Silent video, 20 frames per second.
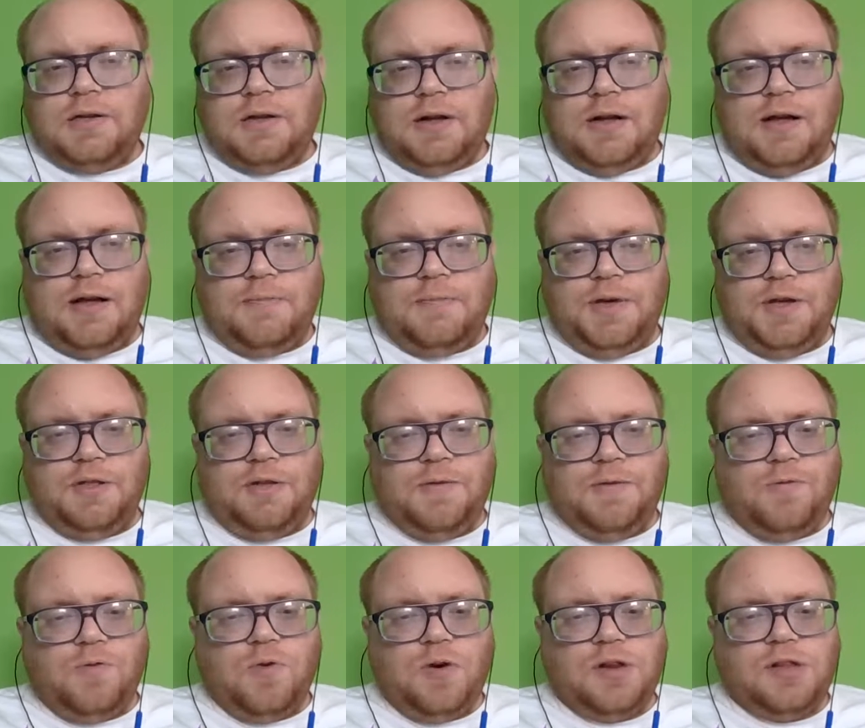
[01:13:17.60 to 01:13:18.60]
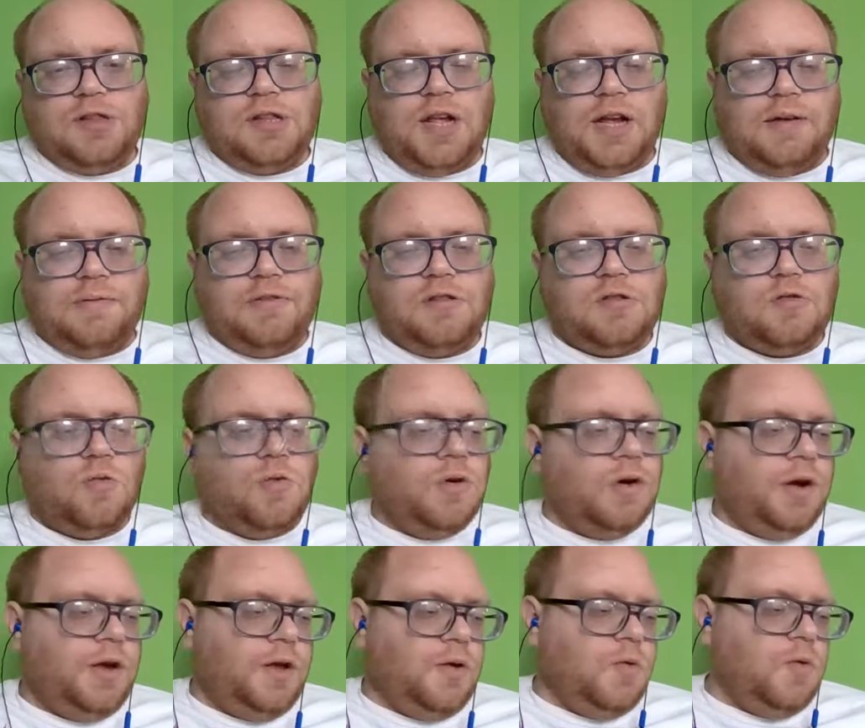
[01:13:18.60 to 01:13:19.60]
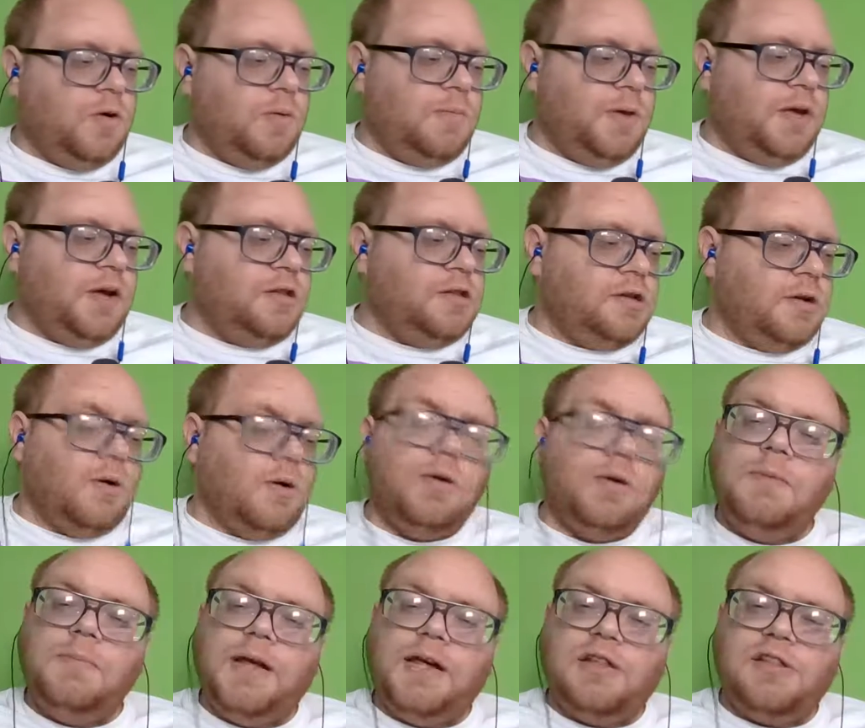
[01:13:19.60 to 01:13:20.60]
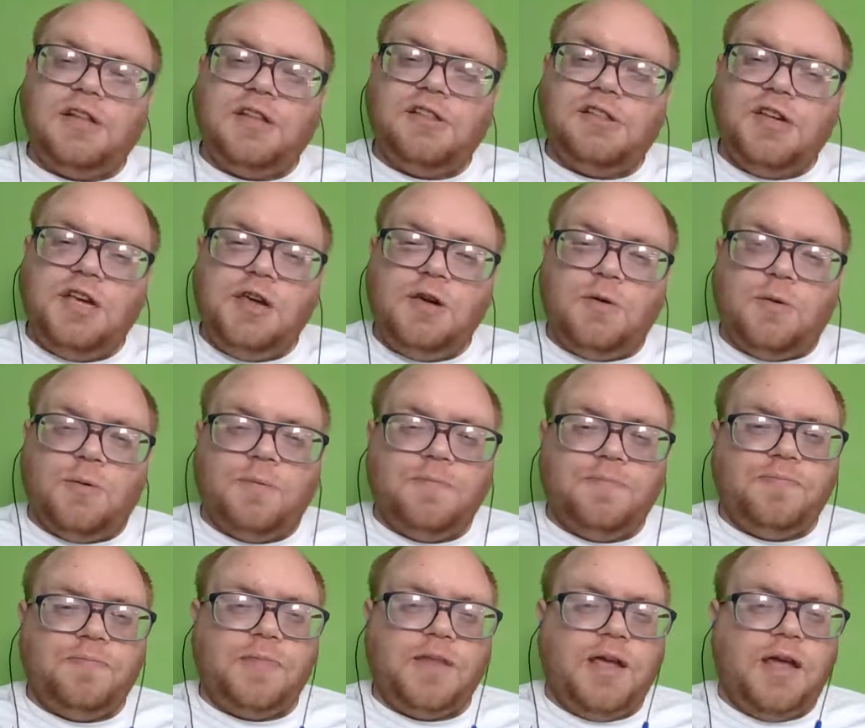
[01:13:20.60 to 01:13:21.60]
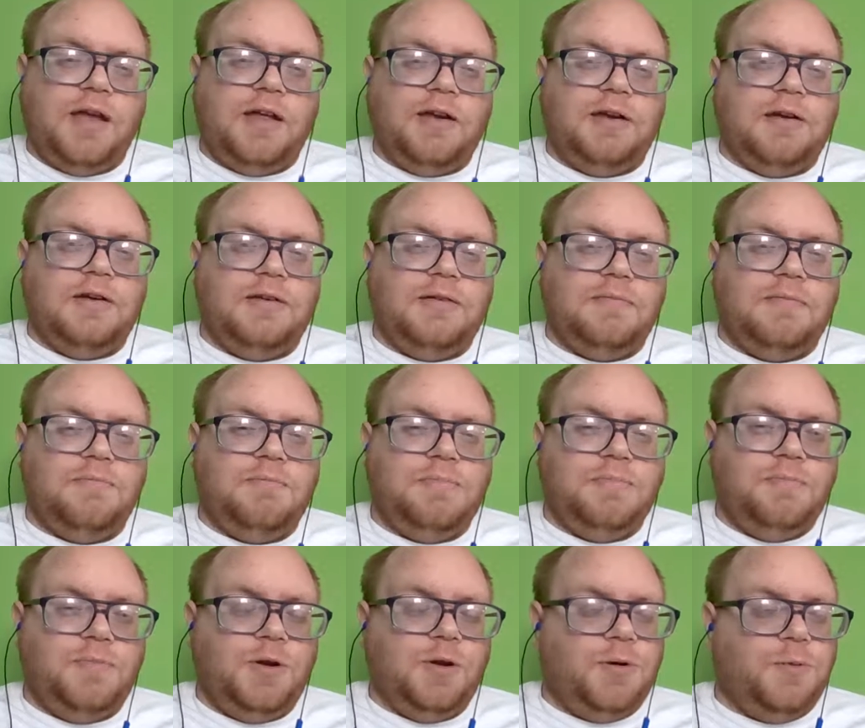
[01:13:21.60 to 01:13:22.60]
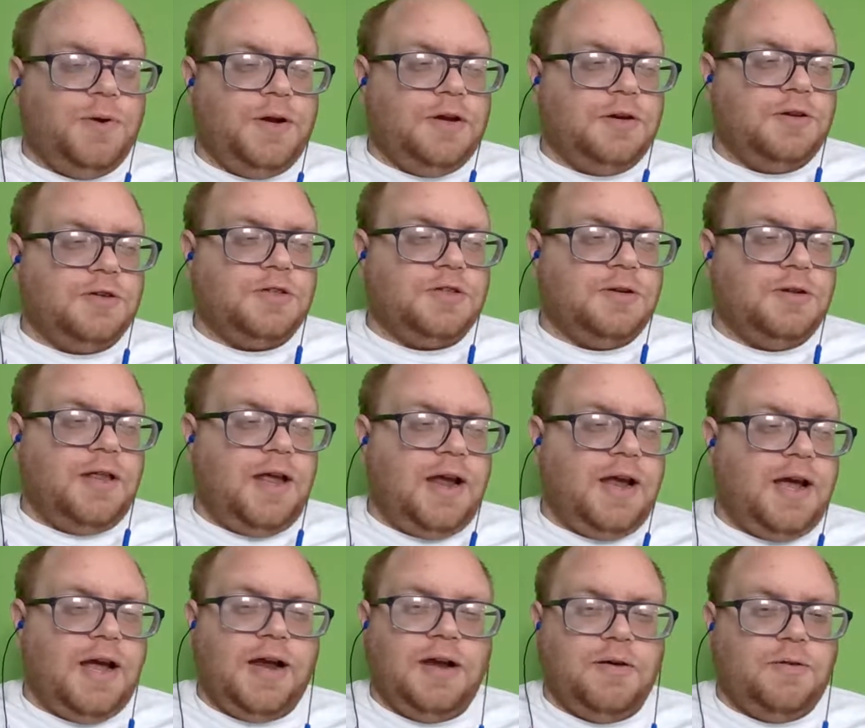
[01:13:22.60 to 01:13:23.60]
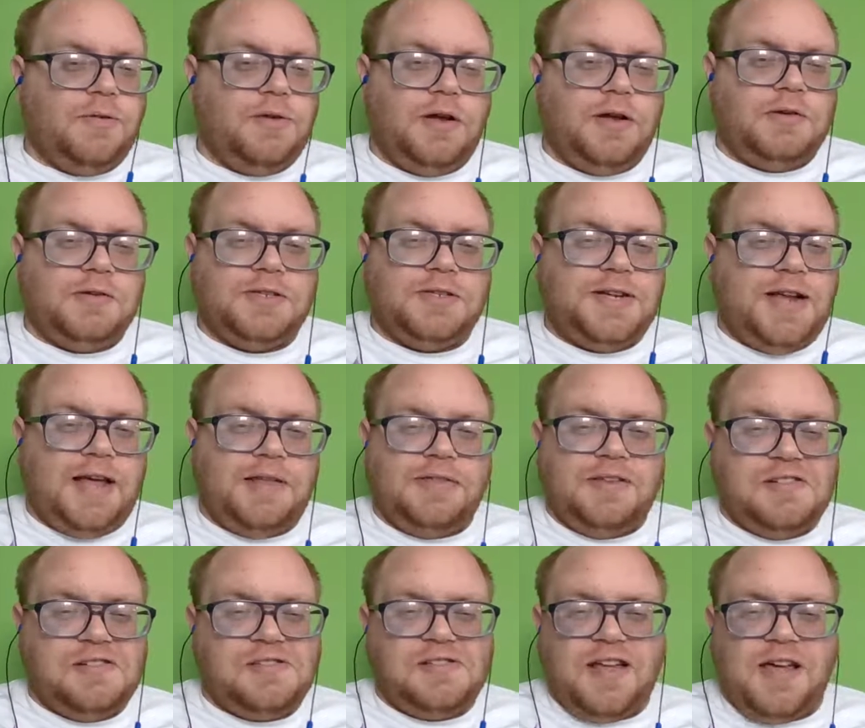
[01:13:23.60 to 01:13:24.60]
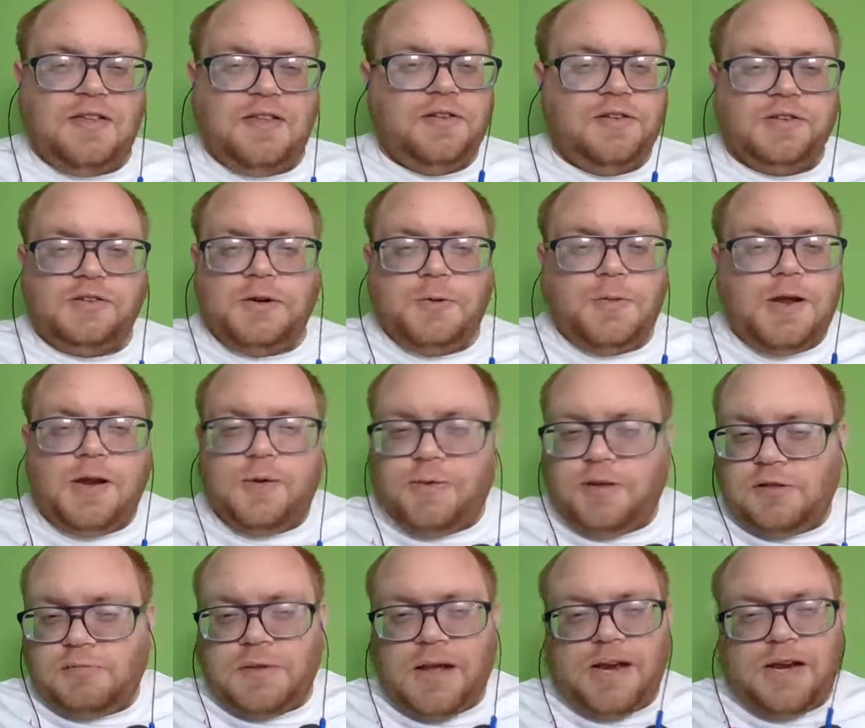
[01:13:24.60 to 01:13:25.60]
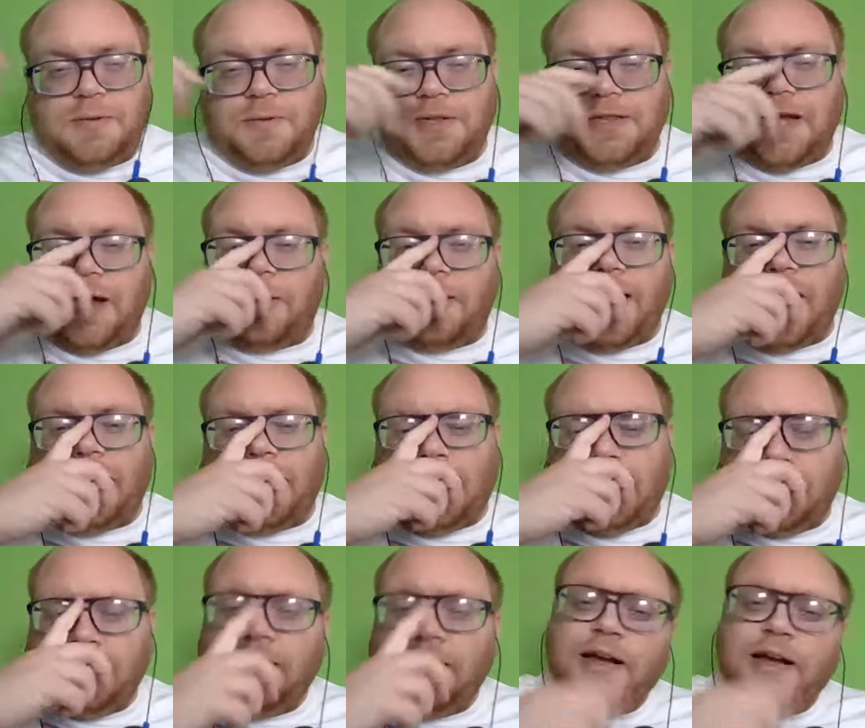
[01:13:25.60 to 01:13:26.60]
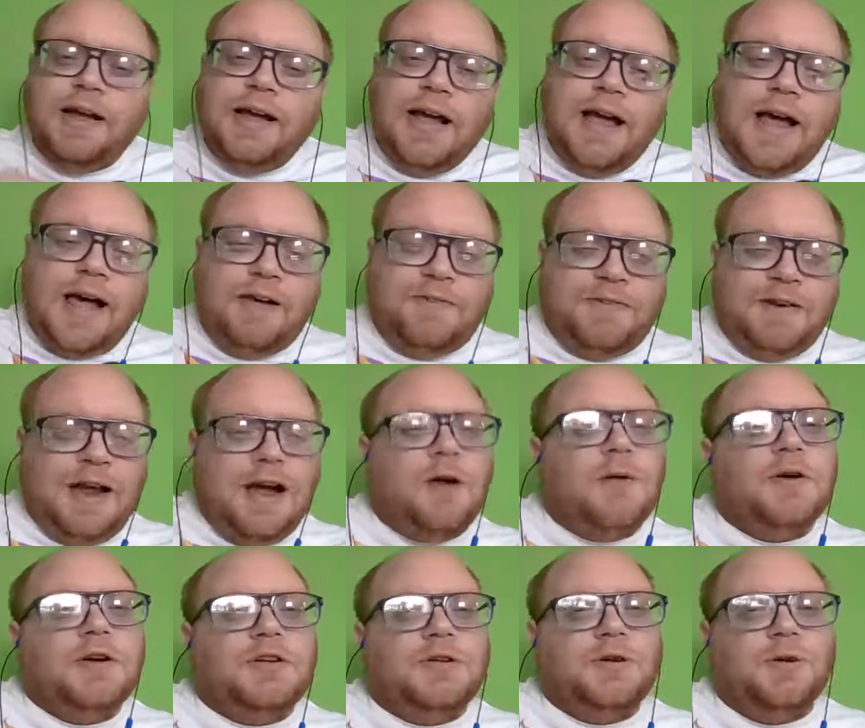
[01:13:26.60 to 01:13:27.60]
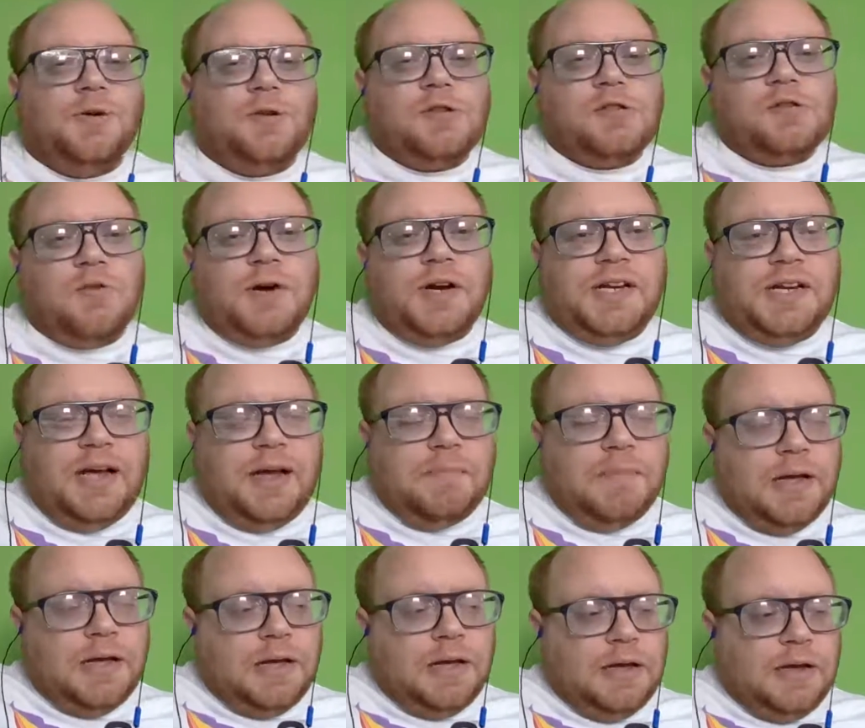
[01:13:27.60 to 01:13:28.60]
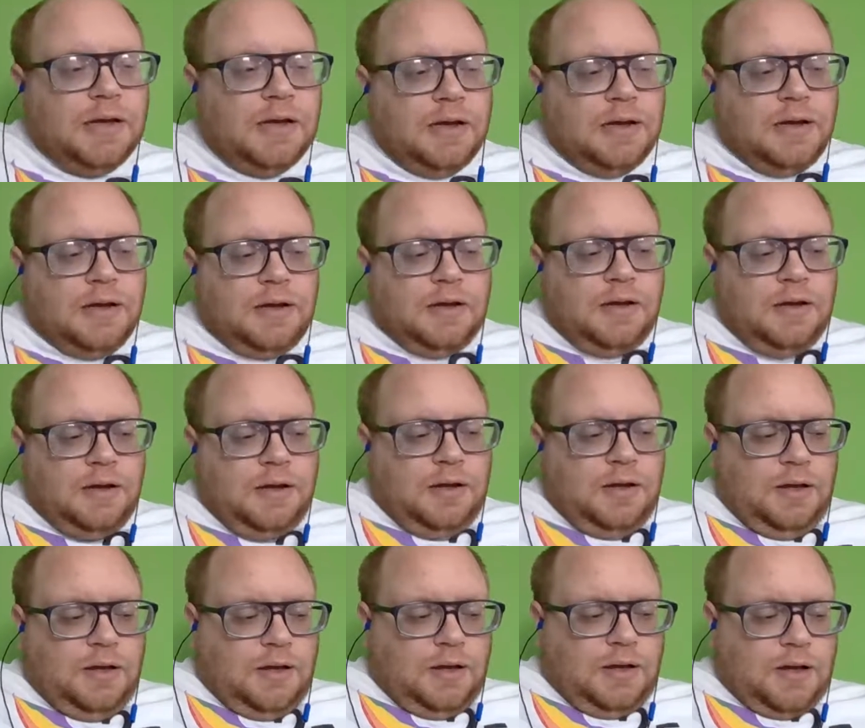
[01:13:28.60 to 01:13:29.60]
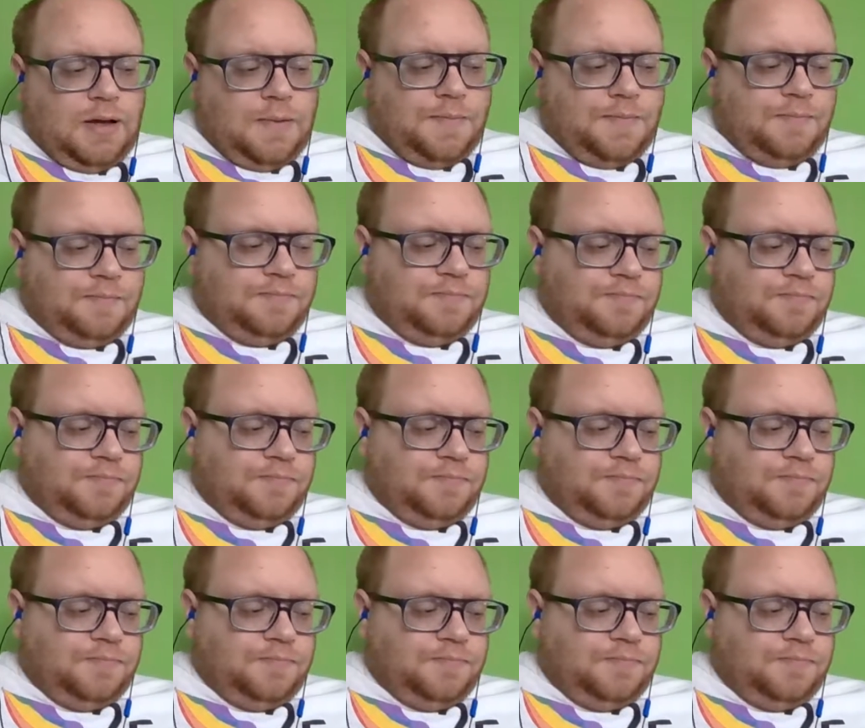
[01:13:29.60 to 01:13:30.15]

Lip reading: either for the sake of story or because it only makes sense to you. And your readers are like, I don't understand this. And there's no way to explain it without adding half an hour to your story time. Um,